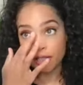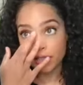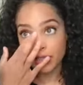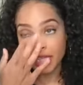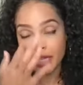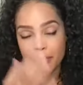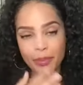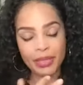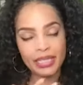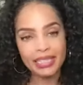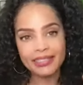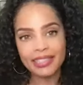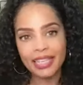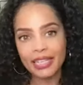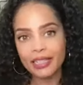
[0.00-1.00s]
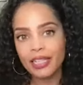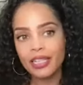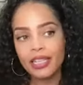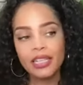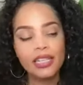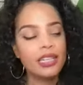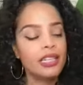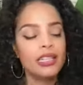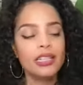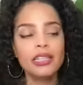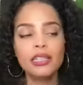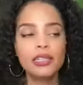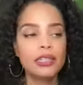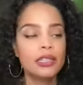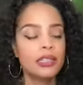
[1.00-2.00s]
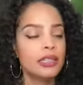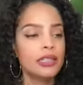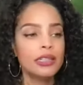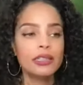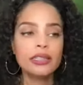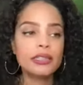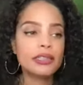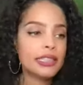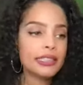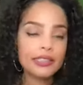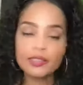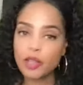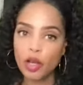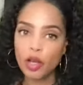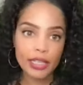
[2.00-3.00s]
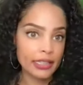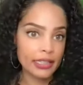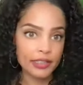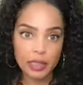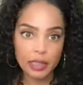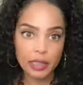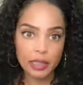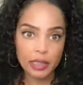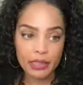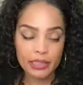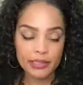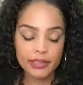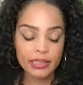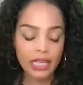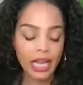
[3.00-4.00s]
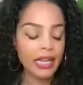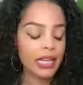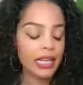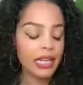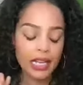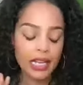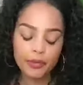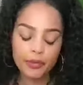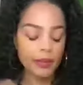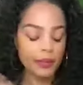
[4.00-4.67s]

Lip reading: thing, but it's like, this is all Kensington Palace. I agree.